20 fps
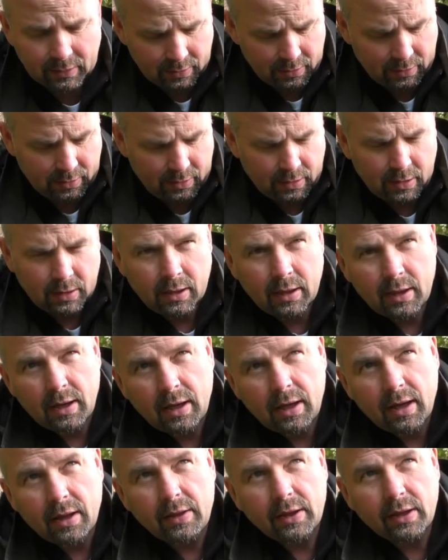
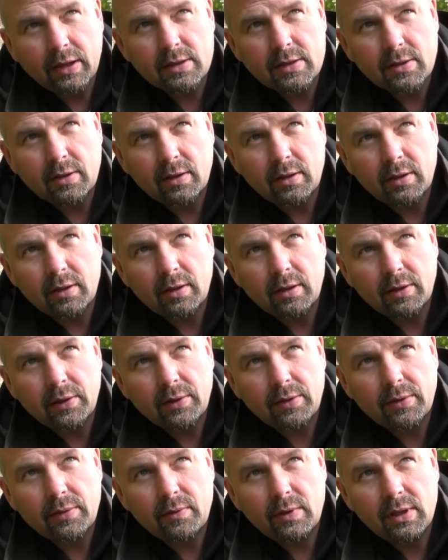I think it's got a
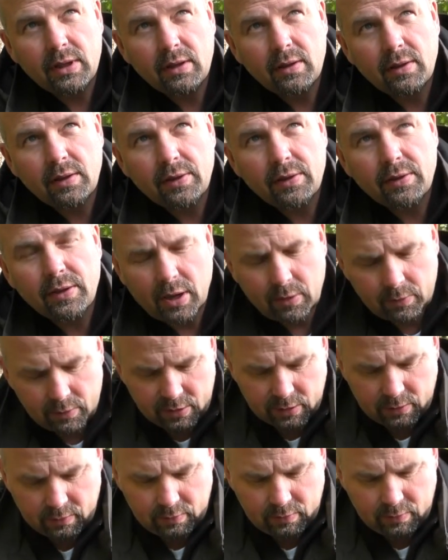three
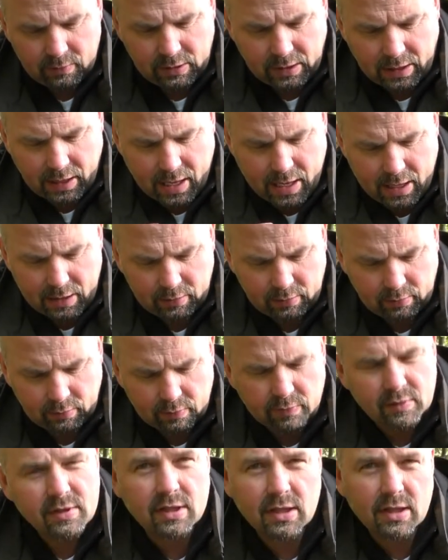thousand head
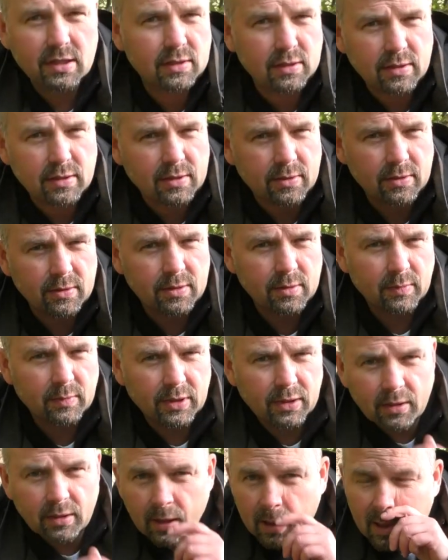resistance or
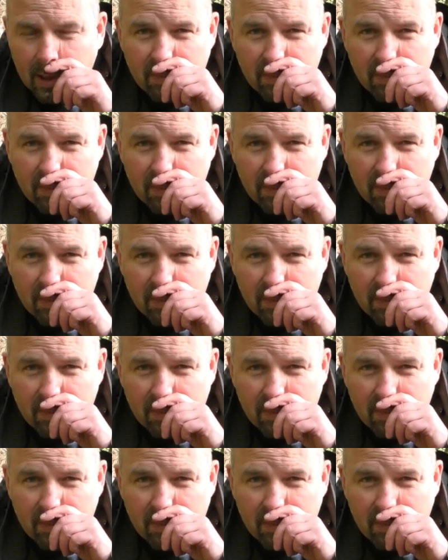something.